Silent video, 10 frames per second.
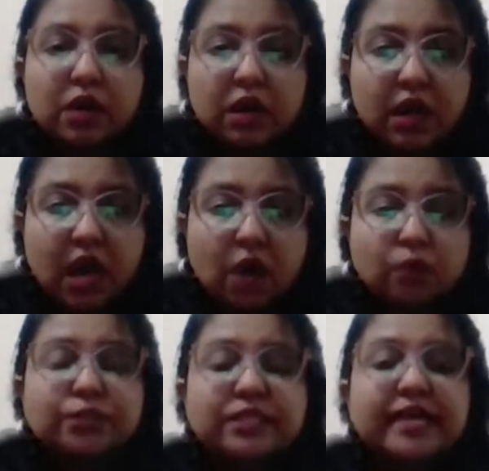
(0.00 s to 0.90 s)

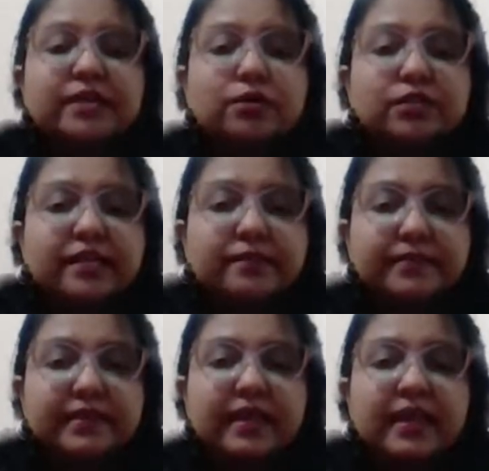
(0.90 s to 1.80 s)
how
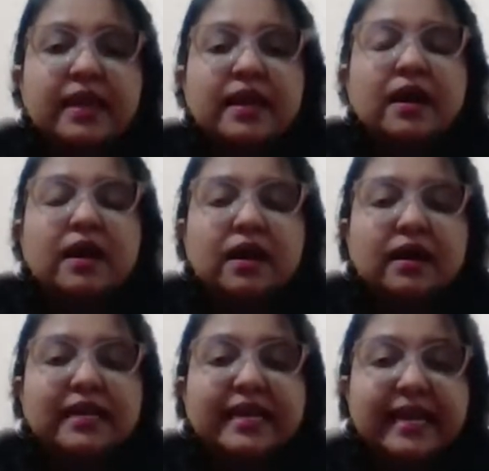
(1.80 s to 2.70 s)
psychotherapy
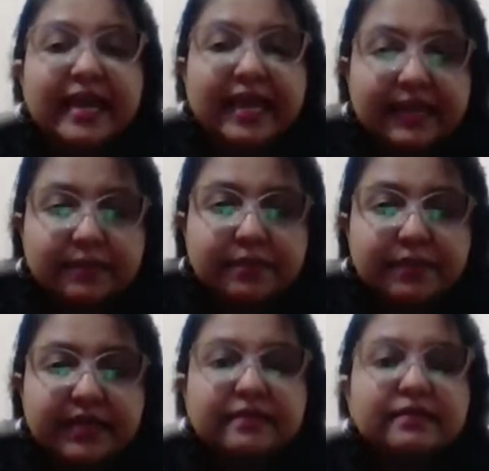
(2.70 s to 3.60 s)
can help
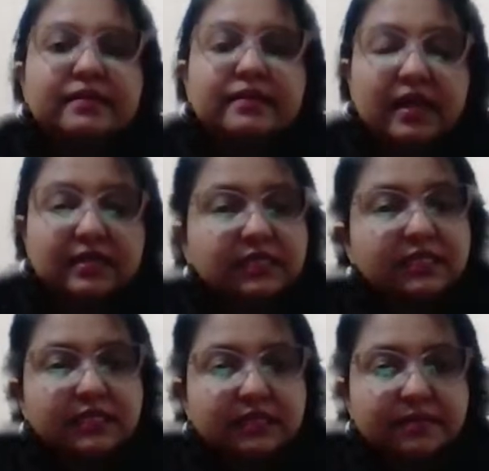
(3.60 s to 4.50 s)
in
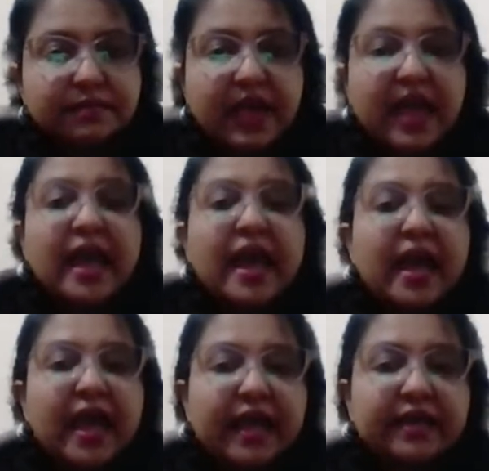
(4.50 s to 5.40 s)
narcissism,
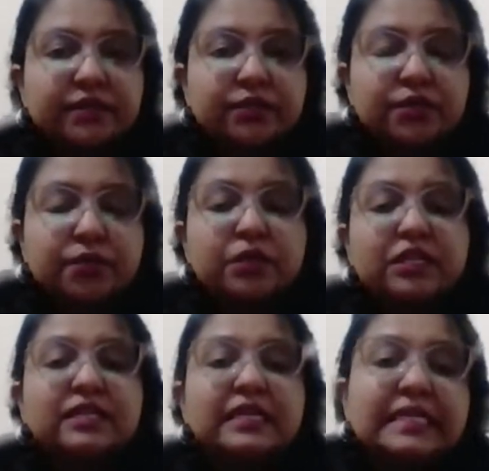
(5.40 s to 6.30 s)
and
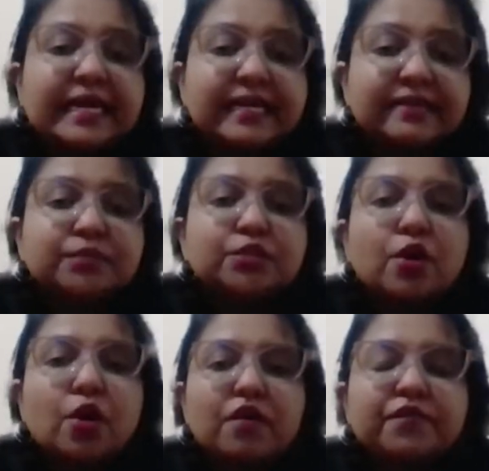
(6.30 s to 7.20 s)
what are the types
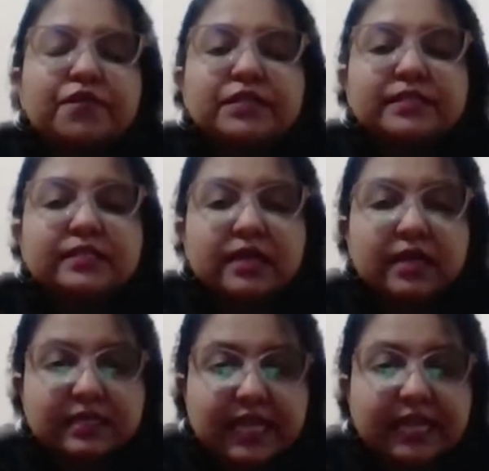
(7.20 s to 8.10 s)
of
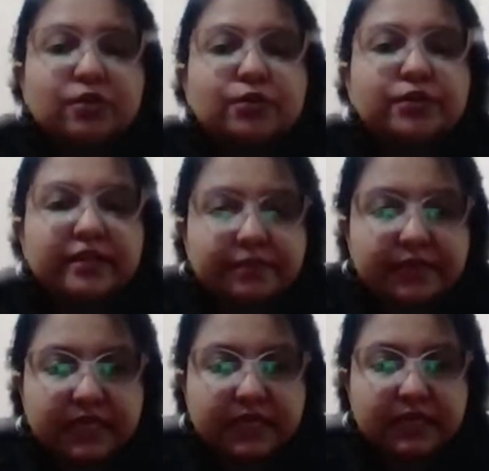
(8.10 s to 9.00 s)

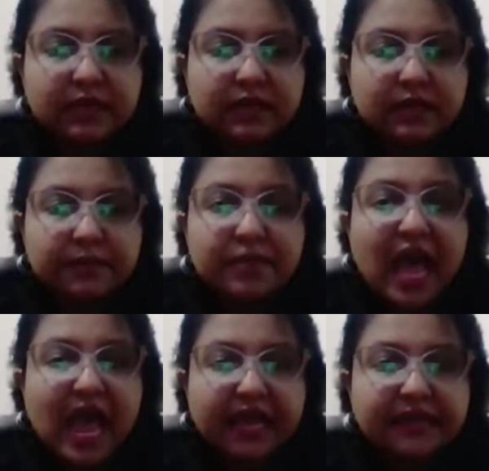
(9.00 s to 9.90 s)
psychotherapy,
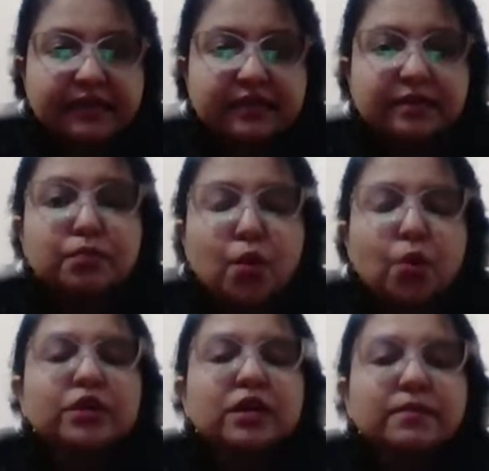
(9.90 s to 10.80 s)
and
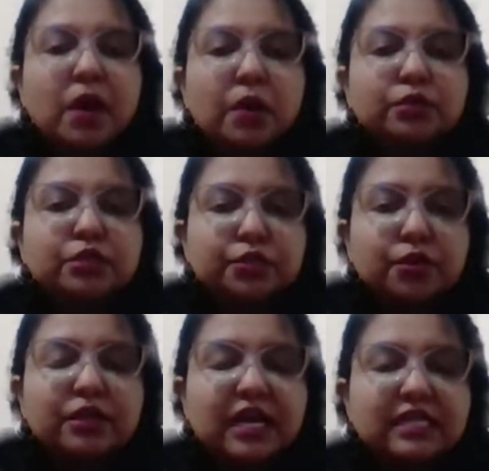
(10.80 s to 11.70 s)
more about
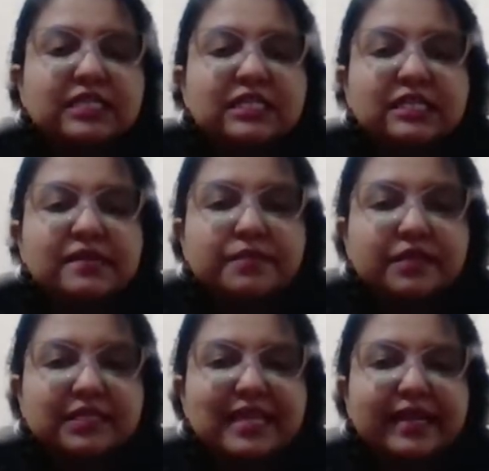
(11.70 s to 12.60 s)
narcissistic
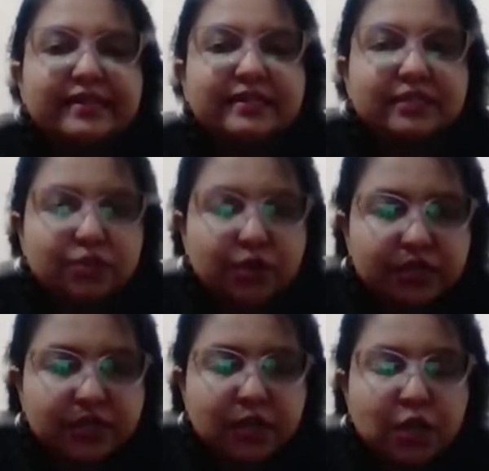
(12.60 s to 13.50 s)
personality
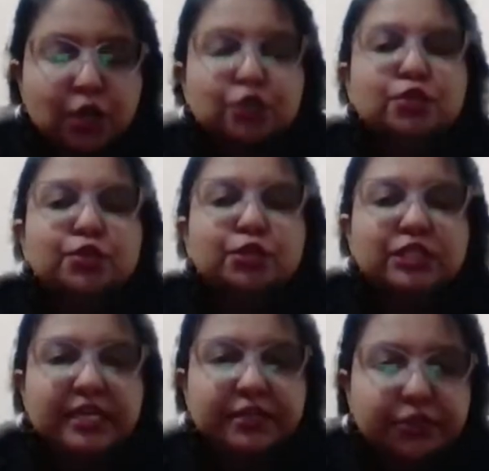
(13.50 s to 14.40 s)
disorder. So
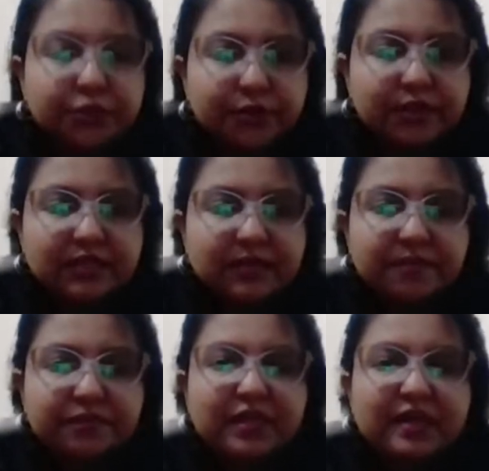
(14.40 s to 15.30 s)
stay tuned.
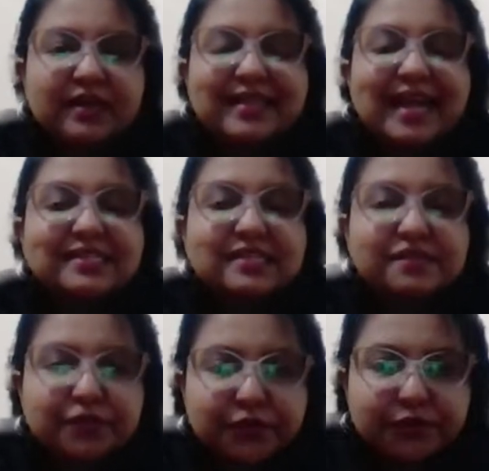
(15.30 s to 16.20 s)
That's
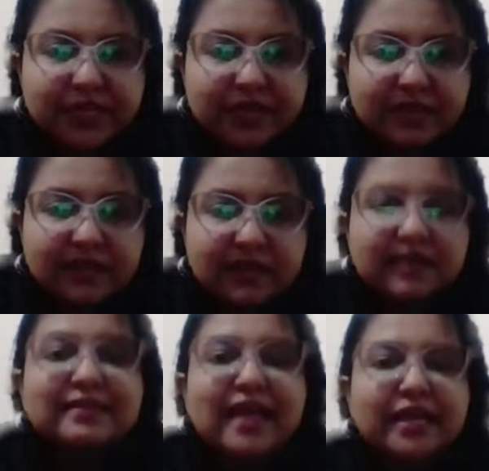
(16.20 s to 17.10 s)
it for today.
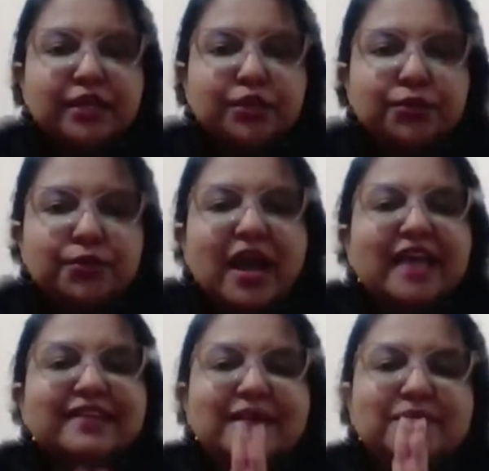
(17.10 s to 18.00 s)
Thank you
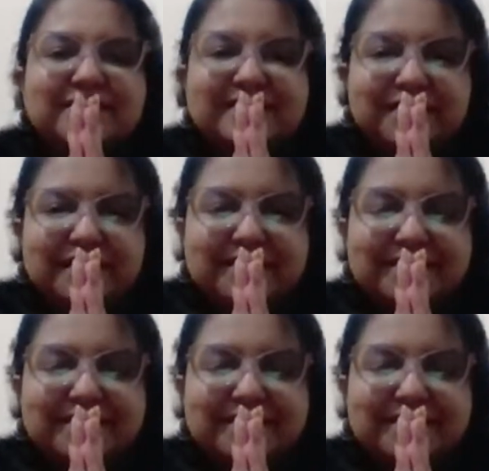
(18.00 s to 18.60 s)
and namaste.